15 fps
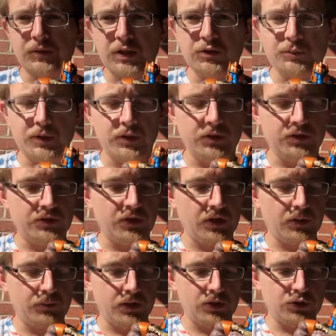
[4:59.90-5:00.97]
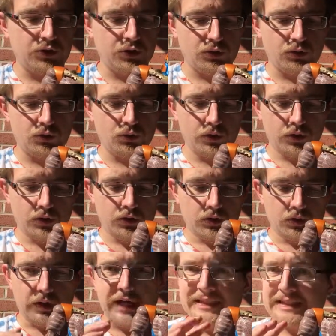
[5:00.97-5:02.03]
It's been the same issue
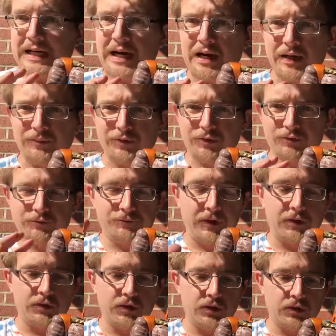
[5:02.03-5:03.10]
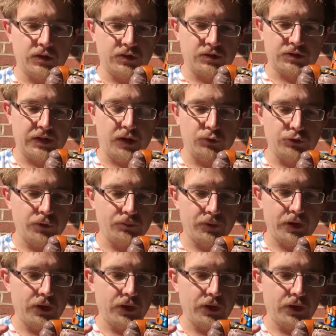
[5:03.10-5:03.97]
at times, very, like, seldom,